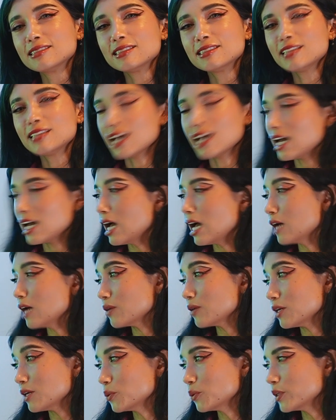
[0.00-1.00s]
yeah, how
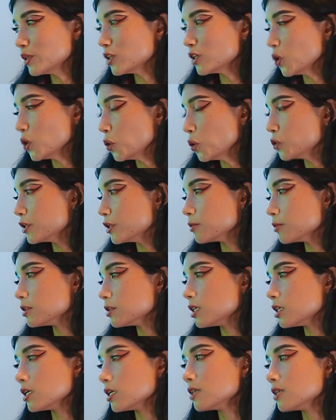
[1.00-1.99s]
can we call them?
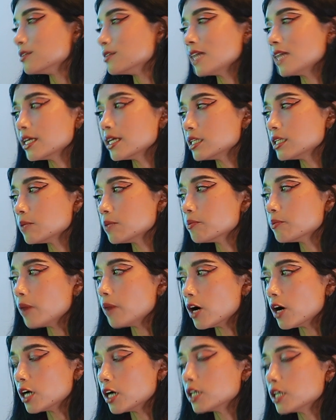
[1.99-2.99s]
The denim
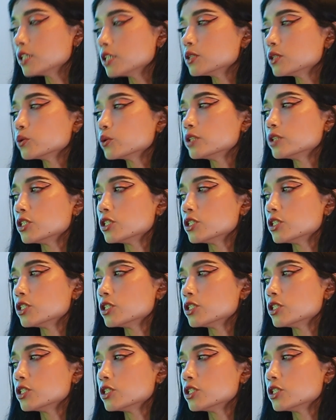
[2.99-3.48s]
part with the